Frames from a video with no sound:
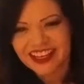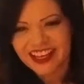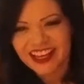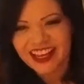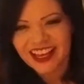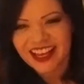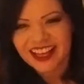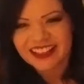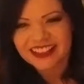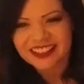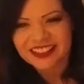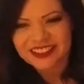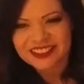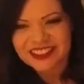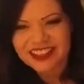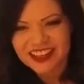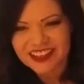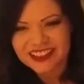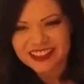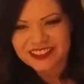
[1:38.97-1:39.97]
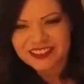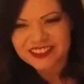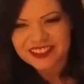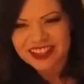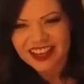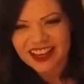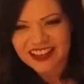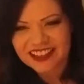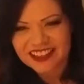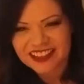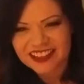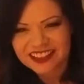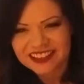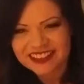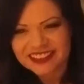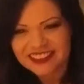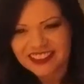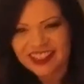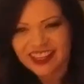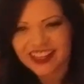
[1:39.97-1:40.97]
Hello, daughter of
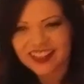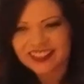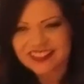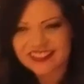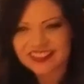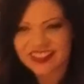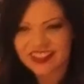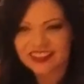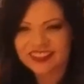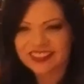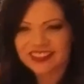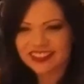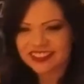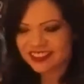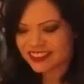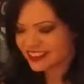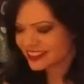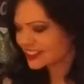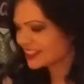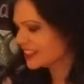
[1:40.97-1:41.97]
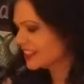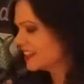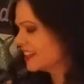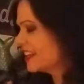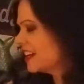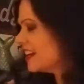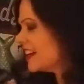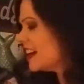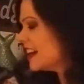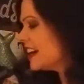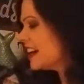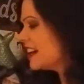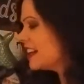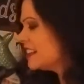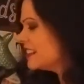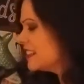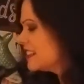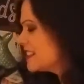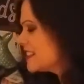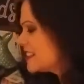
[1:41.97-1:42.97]
Saturn. How's it going?
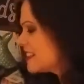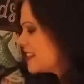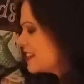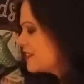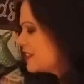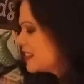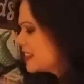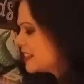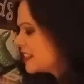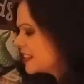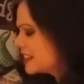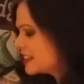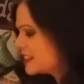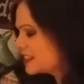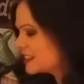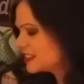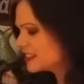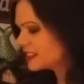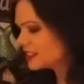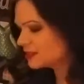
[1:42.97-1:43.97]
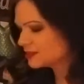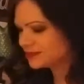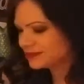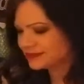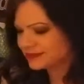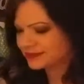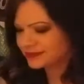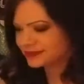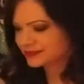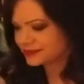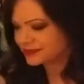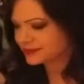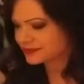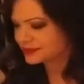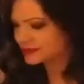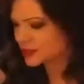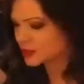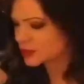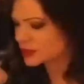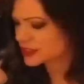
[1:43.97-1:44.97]
Let's dive in.
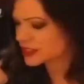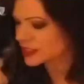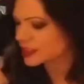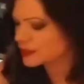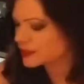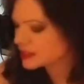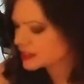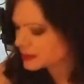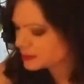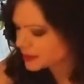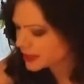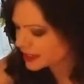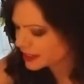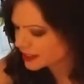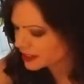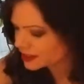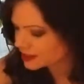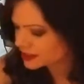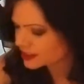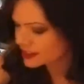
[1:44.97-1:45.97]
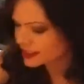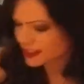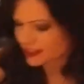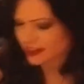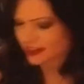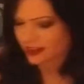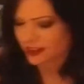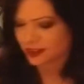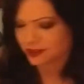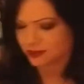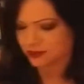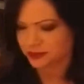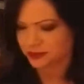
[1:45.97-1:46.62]
We'll start with the Marigold Tarot.